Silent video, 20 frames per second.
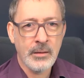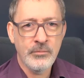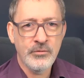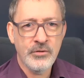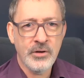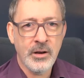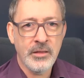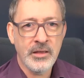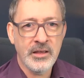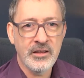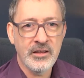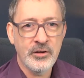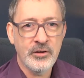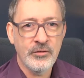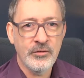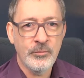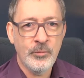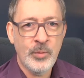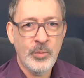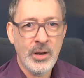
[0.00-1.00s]
trying to think
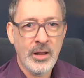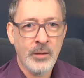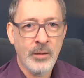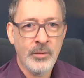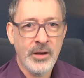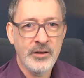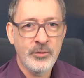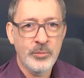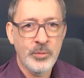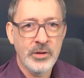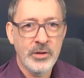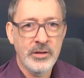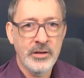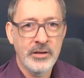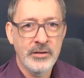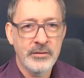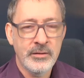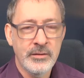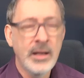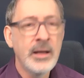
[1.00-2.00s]
of a polite way to put this.
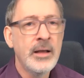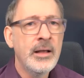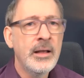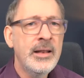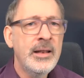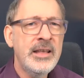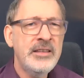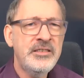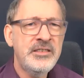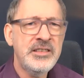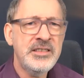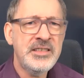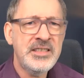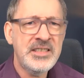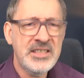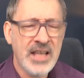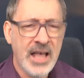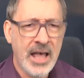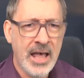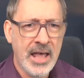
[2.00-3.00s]
Let's just
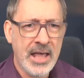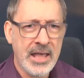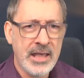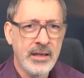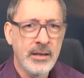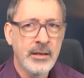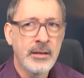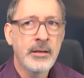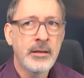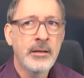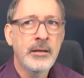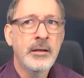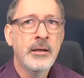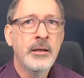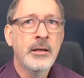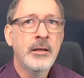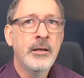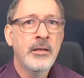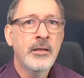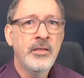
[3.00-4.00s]
say
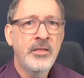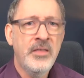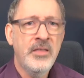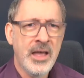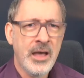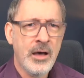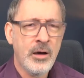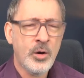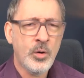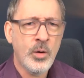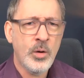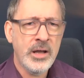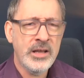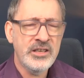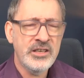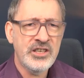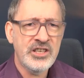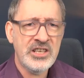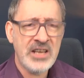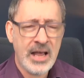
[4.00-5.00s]
they are quite
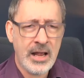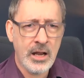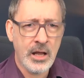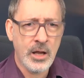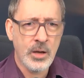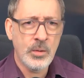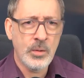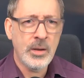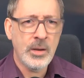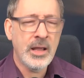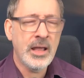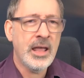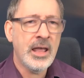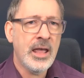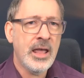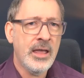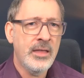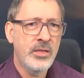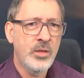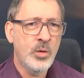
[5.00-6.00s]
shallow
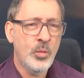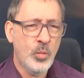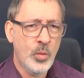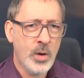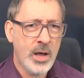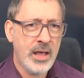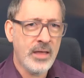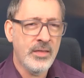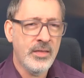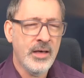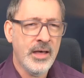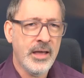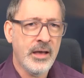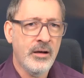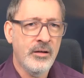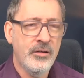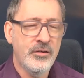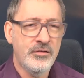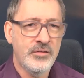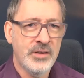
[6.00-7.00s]
in the way they
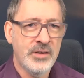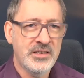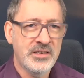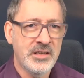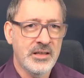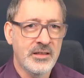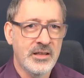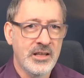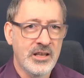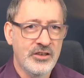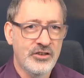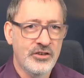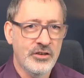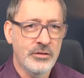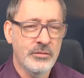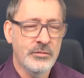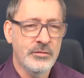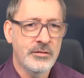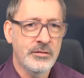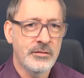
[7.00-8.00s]
are addressing the
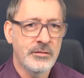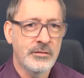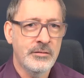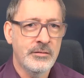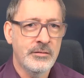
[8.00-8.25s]
issues.